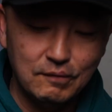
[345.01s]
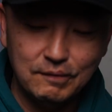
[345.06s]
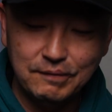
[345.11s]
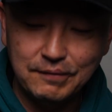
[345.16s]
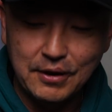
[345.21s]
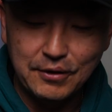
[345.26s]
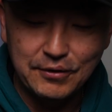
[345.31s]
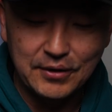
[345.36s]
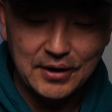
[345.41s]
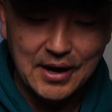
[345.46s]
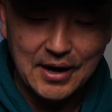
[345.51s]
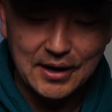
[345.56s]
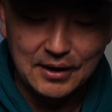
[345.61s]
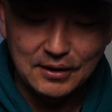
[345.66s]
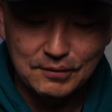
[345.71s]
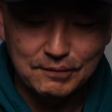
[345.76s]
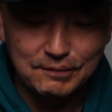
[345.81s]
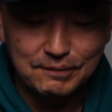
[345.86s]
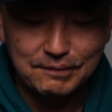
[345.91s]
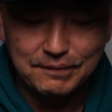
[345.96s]
Very
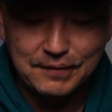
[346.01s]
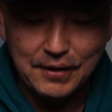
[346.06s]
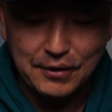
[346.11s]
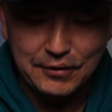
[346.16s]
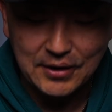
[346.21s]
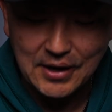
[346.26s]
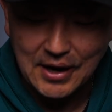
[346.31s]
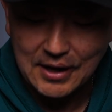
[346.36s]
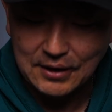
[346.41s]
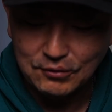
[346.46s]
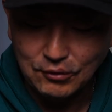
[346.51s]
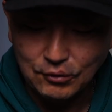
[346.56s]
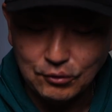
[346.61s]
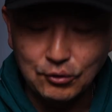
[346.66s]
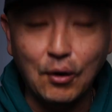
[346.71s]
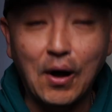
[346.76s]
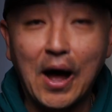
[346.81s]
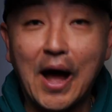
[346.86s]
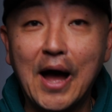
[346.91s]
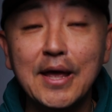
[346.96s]
nice, very nice.
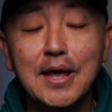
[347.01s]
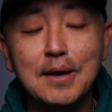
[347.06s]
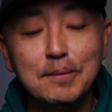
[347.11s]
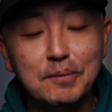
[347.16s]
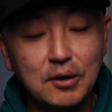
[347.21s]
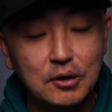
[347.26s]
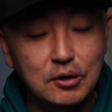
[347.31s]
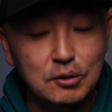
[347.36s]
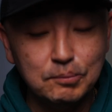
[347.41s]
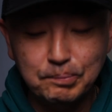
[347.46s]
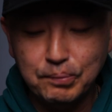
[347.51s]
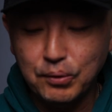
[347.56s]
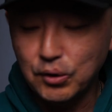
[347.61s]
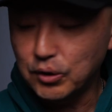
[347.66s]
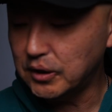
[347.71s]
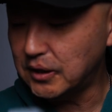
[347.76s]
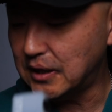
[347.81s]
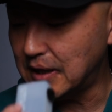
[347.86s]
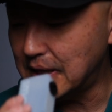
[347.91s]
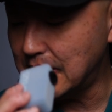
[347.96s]
So I am gonna
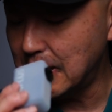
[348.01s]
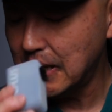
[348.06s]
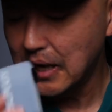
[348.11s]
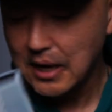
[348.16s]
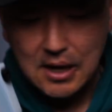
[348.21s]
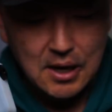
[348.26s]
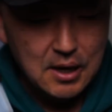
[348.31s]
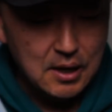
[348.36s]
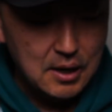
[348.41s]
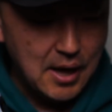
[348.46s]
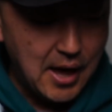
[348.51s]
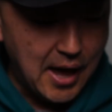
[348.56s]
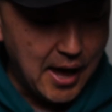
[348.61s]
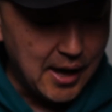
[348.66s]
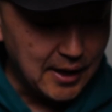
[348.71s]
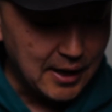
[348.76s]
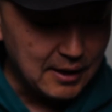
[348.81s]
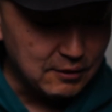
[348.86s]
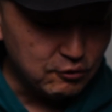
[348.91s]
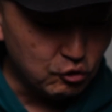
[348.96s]
put the
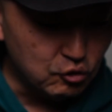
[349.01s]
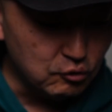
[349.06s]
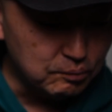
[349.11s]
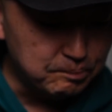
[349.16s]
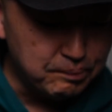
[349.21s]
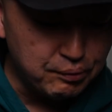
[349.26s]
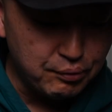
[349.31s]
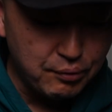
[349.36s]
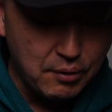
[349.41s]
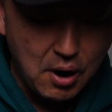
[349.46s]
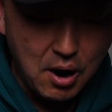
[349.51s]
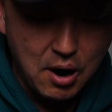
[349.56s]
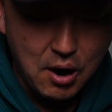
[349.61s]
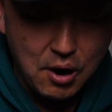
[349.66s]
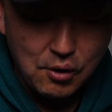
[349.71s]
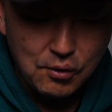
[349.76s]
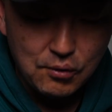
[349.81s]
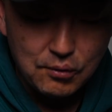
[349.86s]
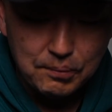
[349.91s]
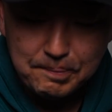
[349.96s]
AS2
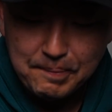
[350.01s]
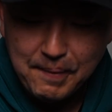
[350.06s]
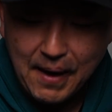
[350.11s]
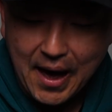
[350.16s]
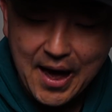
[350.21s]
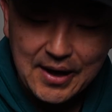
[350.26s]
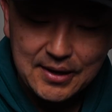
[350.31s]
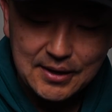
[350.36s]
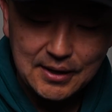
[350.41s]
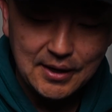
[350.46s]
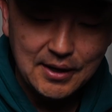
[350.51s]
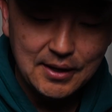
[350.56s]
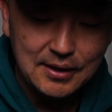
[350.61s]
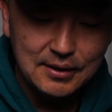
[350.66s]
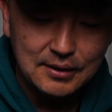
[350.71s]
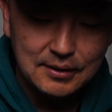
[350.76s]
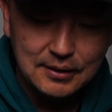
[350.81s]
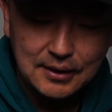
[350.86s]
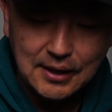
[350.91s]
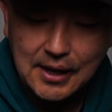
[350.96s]
Pro back
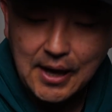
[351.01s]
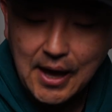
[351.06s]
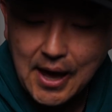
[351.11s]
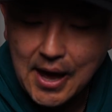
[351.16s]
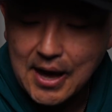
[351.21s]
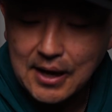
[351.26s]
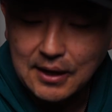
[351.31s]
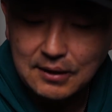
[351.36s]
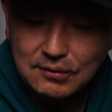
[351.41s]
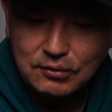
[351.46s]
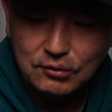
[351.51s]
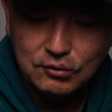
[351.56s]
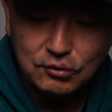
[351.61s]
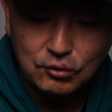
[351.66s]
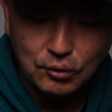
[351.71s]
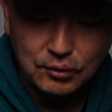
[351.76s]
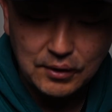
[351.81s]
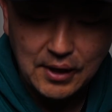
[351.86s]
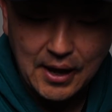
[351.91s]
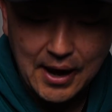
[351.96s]
in the case
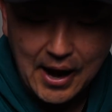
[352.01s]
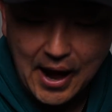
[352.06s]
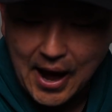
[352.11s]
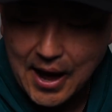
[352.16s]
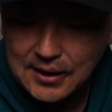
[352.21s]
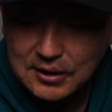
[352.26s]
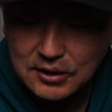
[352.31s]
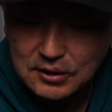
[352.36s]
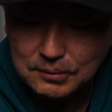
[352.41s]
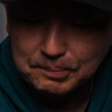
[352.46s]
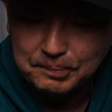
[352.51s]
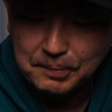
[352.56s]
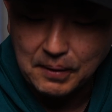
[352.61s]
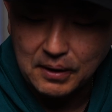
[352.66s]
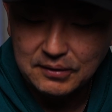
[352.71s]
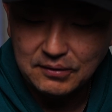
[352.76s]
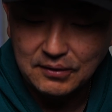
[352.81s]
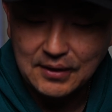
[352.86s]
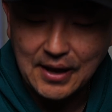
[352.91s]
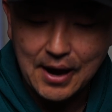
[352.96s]
so that I could
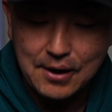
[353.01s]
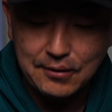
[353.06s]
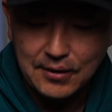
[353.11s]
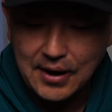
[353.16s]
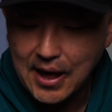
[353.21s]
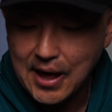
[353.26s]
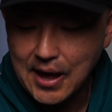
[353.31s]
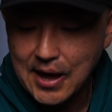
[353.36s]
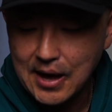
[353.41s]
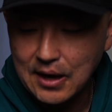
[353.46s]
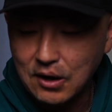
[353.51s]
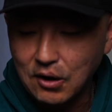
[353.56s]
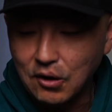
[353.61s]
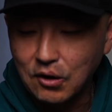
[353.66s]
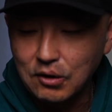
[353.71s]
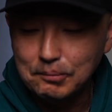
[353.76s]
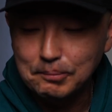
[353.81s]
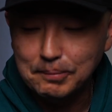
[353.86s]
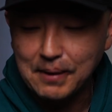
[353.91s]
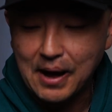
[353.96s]
bust out and
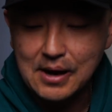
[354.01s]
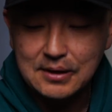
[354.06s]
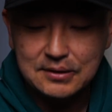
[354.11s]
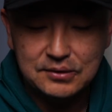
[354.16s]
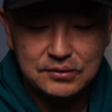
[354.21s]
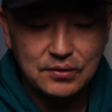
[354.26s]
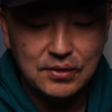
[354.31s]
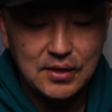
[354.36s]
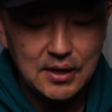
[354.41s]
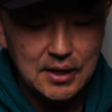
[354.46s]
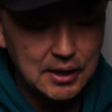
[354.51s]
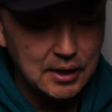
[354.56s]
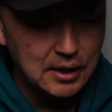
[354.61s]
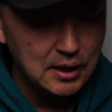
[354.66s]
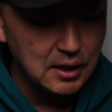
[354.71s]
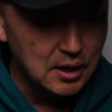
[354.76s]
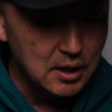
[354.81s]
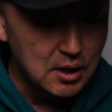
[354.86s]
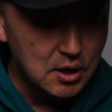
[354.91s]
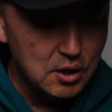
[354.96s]
unbox the
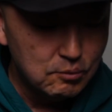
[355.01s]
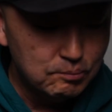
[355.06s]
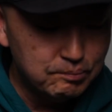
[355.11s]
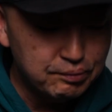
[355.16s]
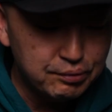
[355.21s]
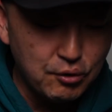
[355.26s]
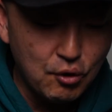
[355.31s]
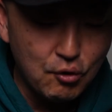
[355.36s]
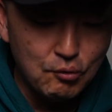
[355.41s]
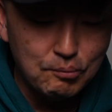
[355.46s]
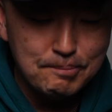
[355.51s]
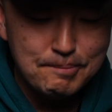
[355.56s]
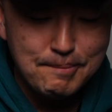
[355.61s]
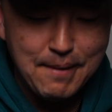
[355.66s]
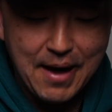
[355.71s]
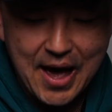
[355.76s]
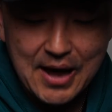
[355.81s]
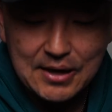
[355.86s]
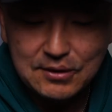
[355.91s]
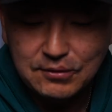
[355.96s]
Pro
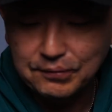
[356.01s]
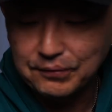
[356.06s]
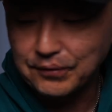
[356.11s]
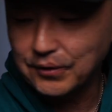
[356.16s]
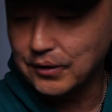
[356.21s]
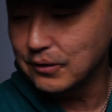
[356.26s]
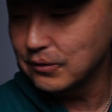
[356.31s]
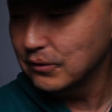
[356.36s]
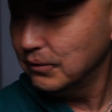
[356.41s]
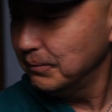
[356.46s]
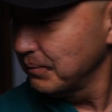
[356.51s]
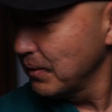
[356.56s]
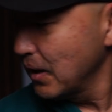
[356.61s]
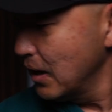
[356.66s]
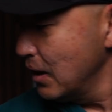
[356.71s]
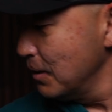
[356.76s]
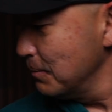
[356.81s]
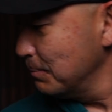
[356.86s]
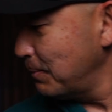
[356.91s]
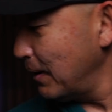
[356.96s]
Max for you.
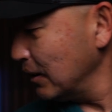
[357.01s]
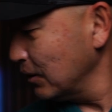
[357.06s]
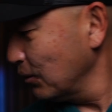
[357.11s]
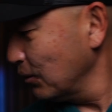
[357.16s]
By